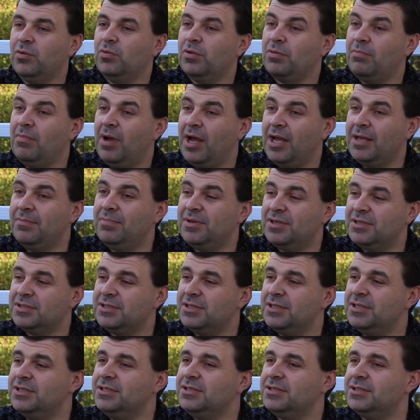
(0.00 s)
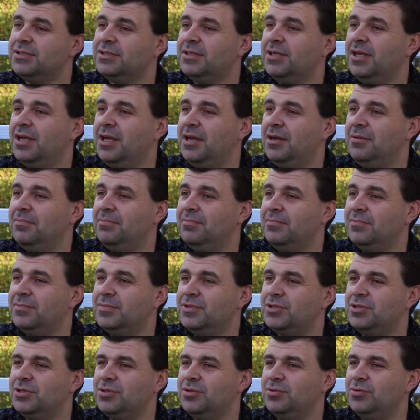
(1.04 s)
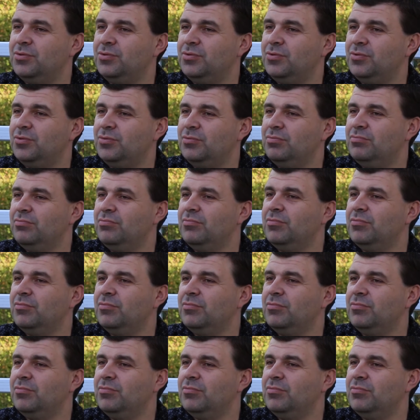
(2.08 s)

with my business to,